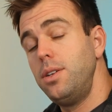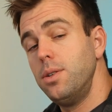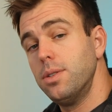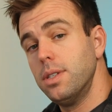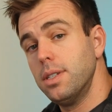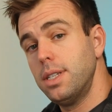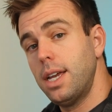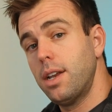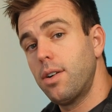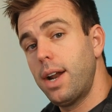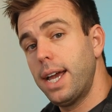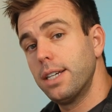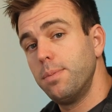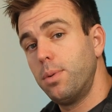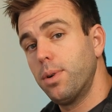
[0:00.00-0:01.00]
and use the
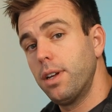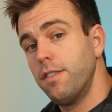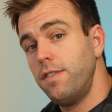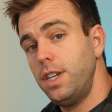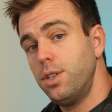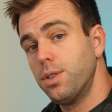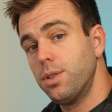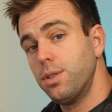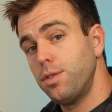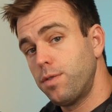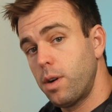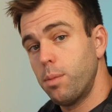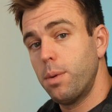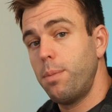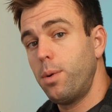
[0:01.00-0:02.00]
standard exporting features
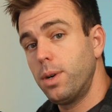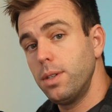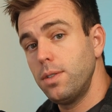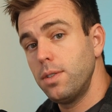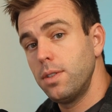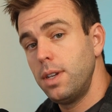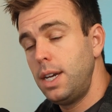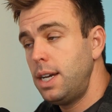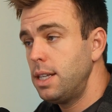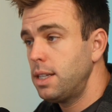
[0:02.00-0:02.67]
from reports.